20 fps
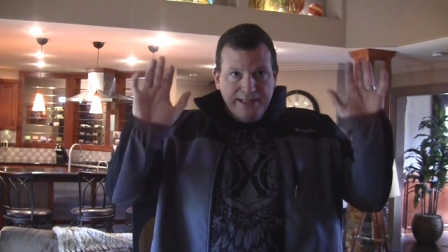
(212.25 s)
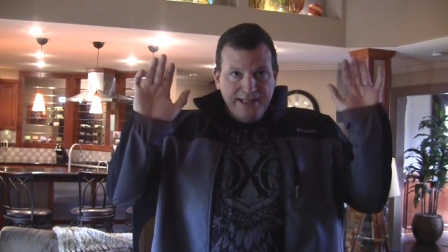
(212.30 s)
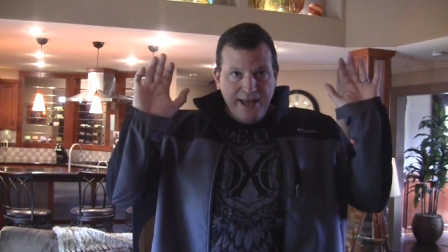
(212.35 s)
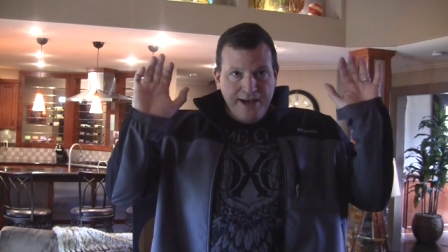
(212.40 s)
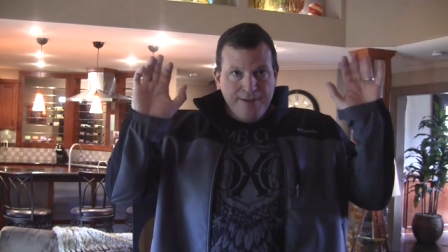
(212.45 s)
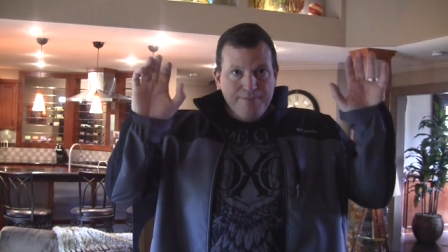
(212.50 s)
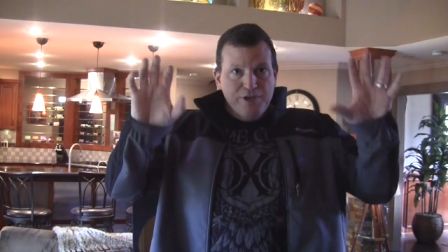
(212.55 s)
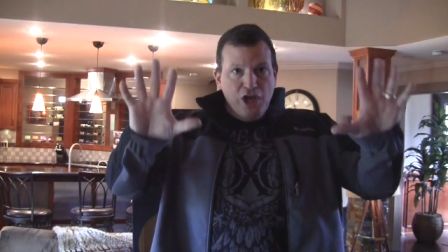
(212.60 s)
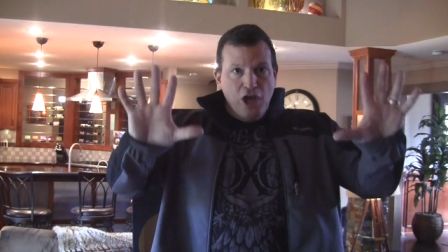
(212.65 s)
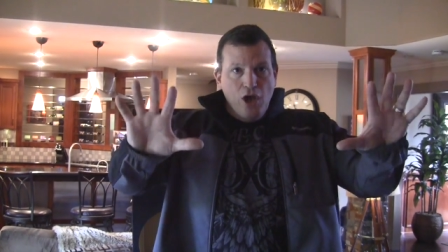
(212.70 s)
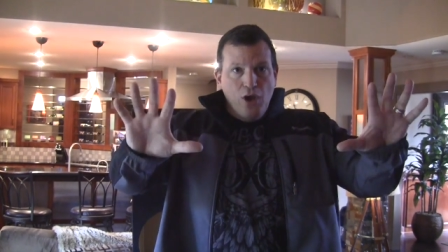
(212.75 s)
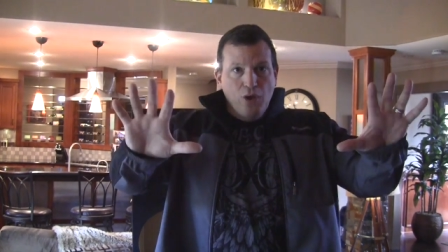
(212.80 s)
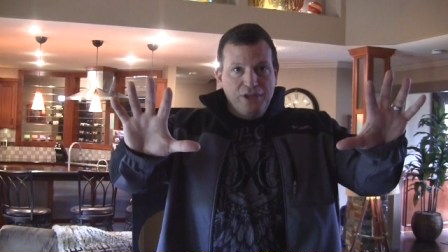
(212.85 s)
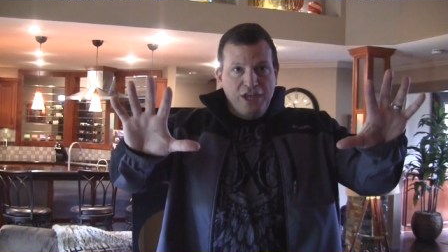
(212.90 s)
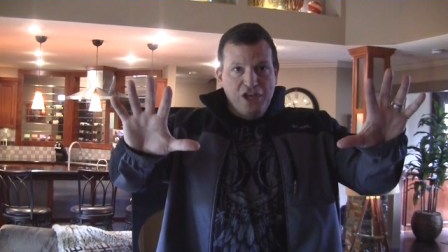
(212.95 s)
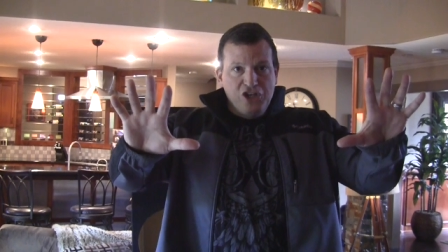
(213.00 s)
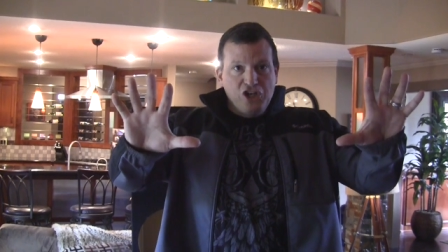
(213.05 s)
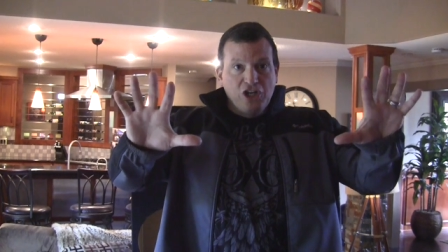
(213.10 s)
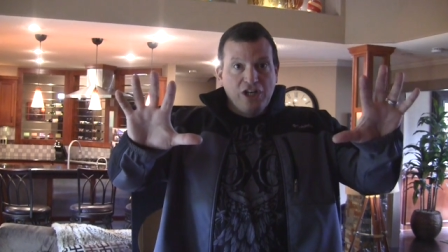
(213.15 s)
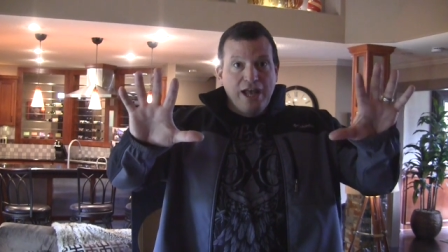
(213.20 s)
let them go,
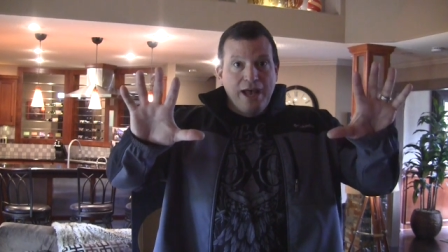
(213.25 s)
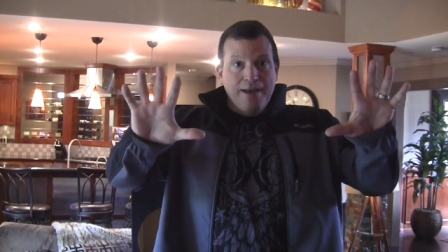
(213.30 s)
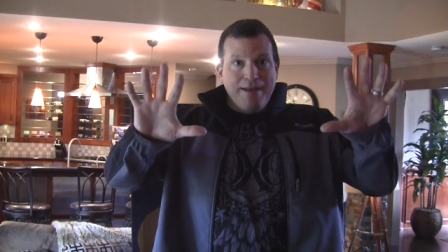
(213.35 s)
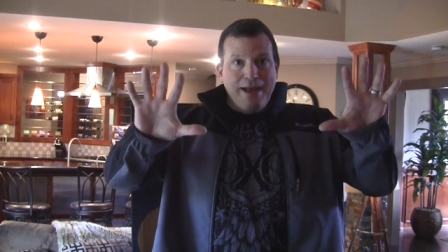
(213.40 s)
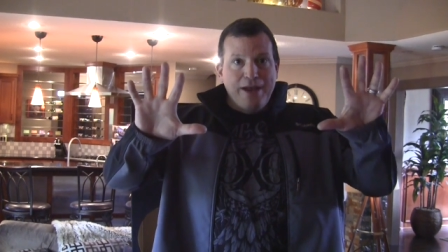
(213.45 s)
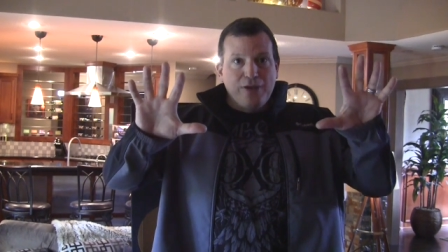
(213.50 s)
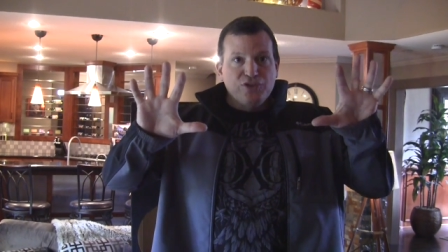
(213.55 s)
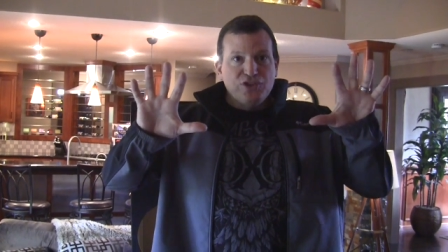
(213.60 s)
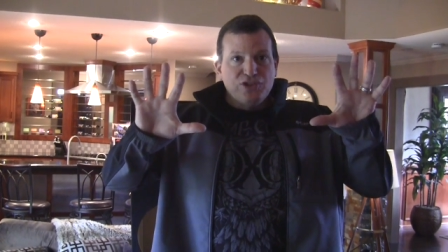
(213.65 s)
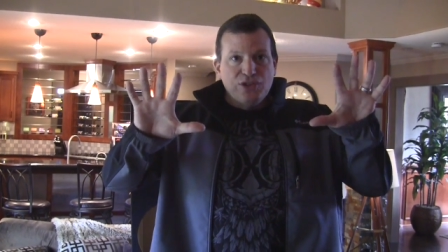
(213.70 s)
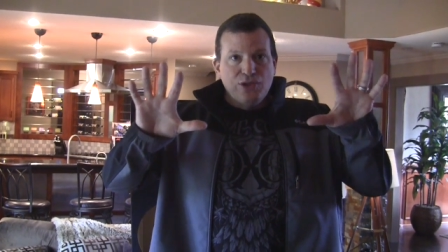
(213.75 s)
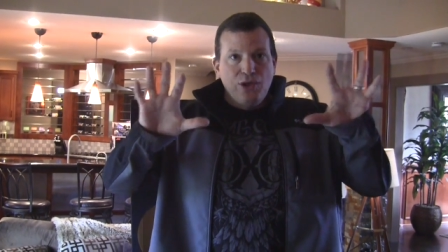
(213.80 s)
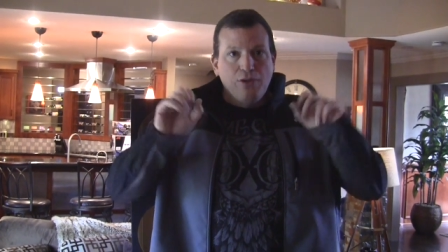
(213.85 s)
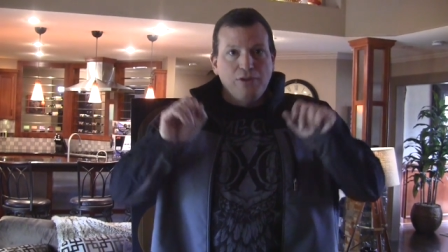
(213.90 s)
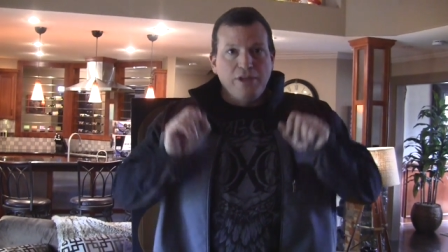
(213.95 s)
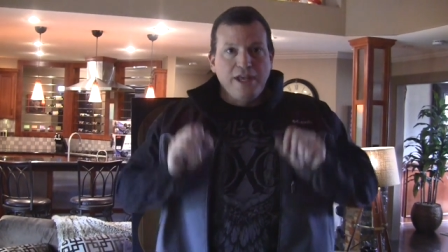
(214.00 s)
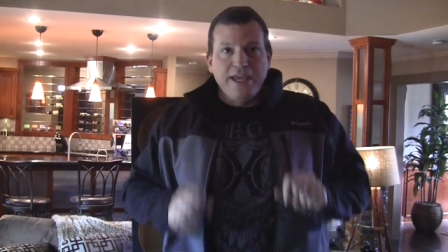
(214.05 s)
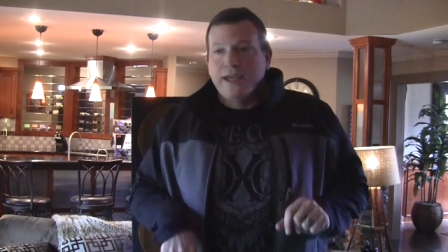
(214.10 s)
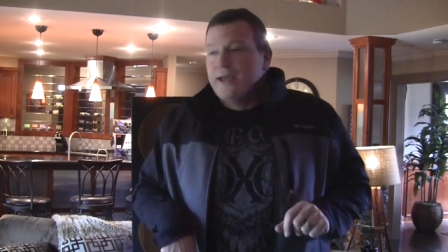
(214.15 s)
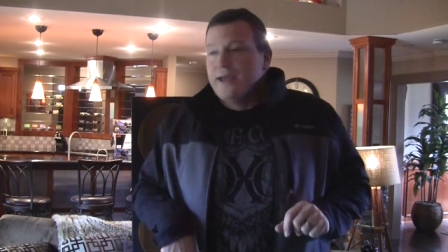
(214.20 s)
they should come out slowly.